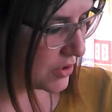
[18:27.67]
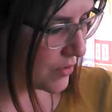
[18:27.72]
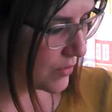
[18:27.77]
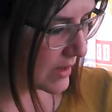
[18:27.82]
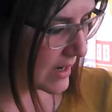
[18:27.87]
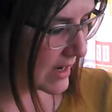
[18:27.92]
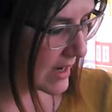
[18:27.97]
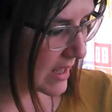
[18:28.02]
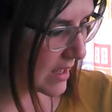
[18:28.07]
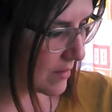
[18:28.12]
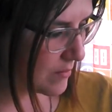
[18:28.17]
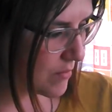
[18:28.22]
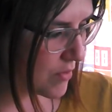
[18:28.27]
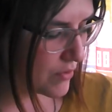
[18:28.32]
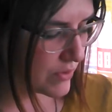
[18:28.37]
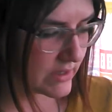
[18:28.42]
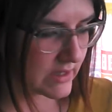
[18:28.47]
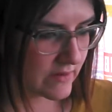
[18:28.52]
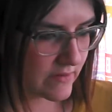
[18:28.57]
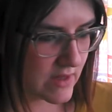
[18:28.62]
donating
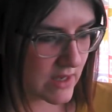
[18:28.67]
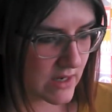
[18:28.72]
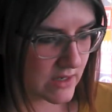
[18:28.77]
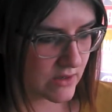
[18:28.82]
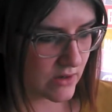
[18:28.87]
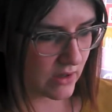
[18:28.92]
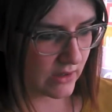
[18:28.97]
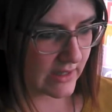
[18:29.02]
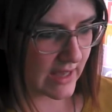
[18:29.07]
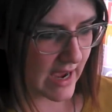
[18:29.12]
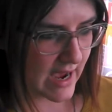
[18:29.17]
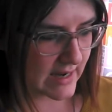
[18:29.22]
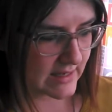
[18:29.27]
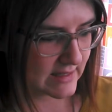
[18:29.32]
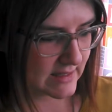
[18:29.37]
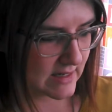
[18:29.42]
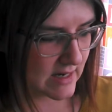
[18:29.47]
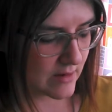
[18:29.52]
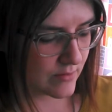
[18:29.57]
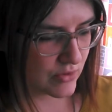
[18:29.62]
most of the adult
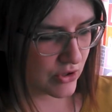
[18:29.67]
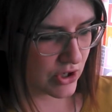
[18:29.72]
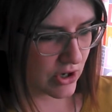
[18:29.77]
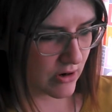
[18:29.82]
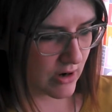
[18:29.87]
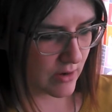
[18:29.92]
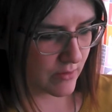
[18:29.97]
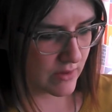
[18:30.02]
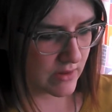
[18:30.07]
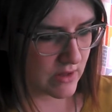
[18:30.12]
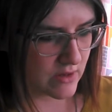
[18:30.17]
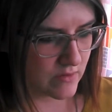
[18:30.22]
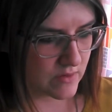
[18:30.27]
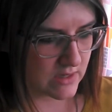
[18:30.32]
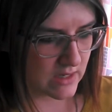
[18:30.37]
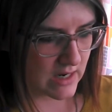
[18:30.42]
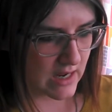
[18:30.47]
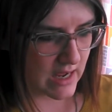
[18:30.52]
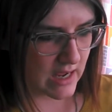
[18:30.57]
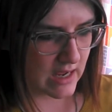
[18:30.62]
hats that I'm sharing with you
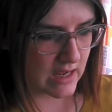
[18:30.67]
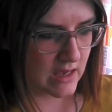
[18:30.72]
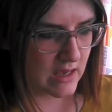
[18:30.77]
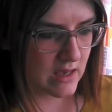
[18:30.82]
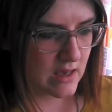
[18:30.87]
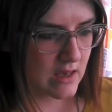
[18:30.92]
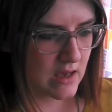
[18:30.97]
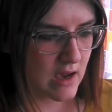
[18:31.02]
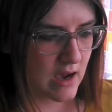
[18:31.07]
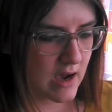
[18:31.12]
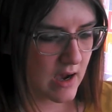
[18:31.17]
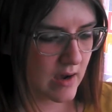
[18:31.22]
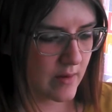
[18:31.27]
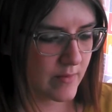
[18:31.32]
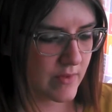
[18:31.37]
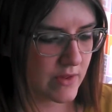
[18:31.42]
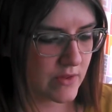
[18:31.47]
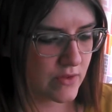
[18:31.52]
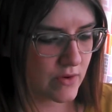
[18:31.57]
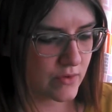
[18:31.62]
today.
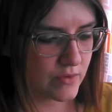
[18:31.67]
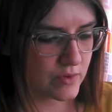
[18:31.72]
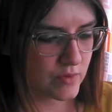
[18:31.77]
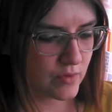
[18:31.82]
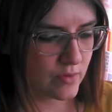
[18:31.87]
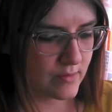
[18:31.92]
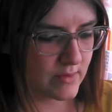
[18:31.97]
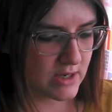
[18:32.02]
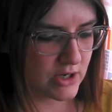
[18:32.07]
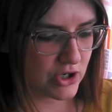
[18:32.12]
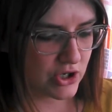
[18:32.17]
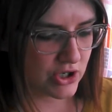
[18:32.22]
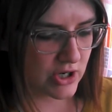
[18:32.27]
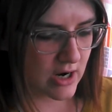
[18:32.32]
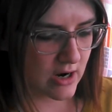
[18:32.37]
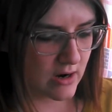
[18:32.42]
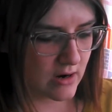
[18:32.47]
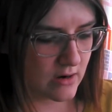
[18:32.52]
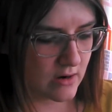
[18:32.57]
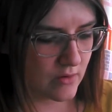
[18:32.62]
Those will be
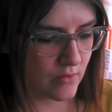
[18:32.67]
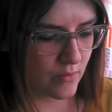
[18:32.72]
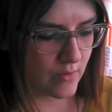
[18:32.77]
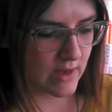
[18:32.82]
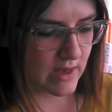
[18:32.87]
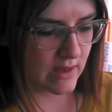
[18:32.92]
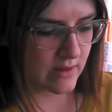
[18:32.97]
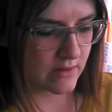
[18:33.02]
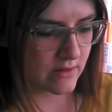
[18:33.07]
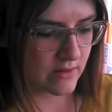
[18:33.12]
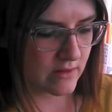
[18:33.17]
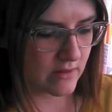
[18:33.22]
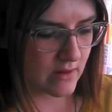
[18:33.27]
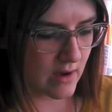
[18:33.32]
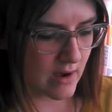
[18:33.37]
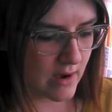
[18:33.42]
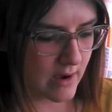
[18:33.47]
shared with